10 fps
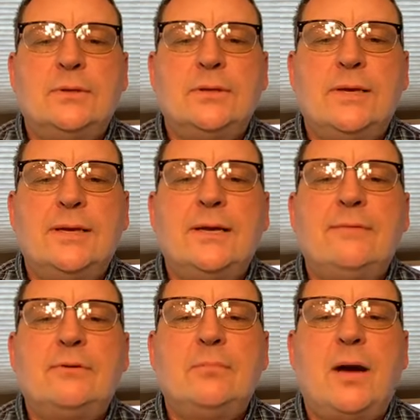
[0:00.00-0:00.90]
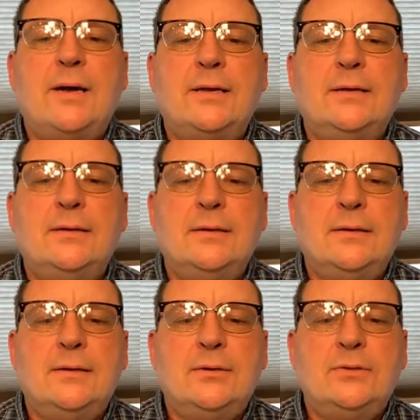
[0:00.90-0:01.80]
Let everybody
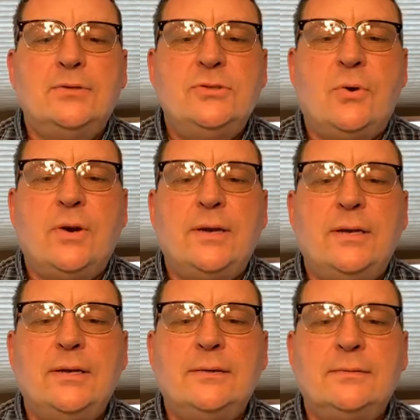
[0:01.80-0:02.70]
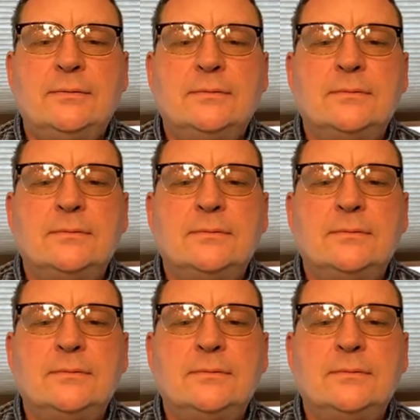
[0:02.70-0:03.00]
join in.